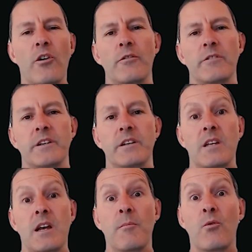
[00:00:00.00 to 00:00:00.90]
Otter as an
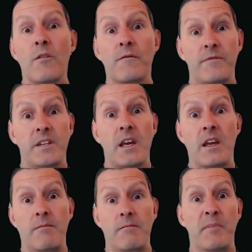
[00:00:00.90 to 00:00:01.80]
example of,
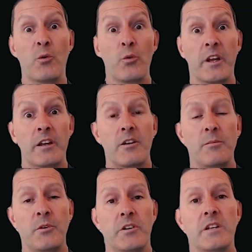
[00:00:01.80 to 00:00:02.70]
say, building a
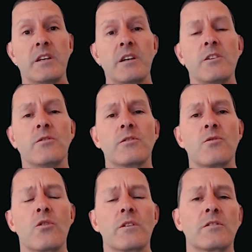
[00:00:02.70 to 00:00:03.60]
community, can you
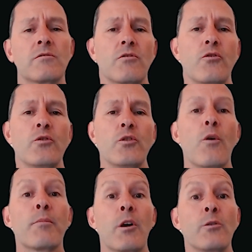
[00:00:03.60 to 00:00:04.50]
talk us through
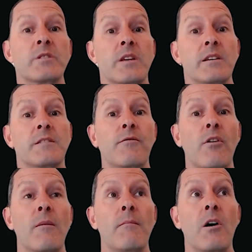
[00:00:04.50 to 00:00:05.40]
your process
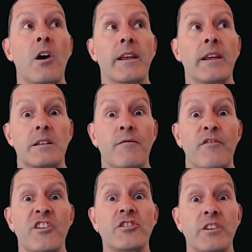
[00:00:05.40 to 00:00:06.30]
from, I guess,
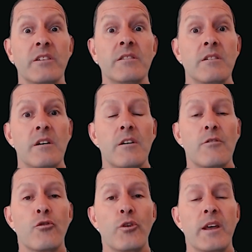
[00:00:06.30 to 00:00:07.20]
vision
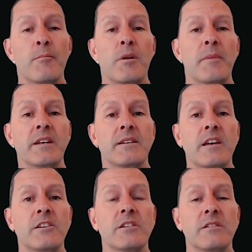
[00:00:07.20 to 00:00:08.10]
through to
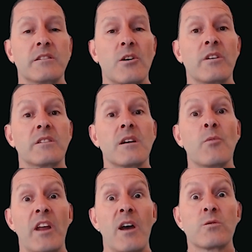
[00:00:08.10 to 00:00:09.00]
implementation, so that
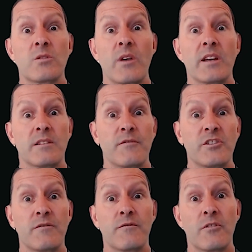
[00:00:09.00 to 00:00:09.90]
someone else who has a
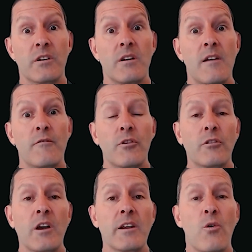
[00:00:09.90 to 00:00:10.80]
vision for a
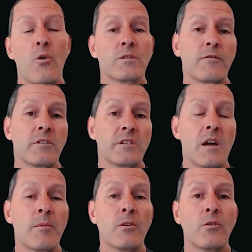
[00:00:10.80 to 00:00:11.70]
great cause, for
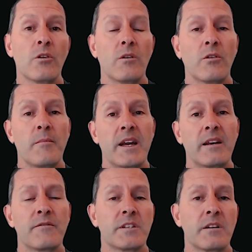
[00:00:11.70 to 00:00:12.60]
example, or a
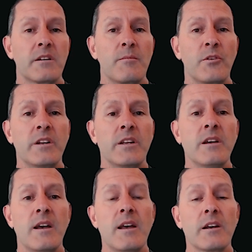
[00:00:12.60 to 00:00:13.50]
magnificent
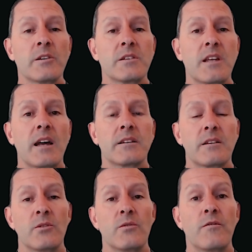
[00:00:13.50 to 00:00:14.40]
community can start
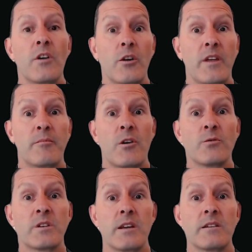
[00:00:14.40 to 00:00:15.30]
to follow that
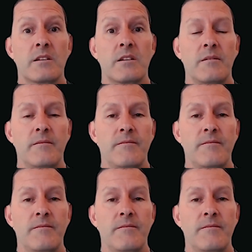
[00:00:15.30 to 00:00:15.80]
process?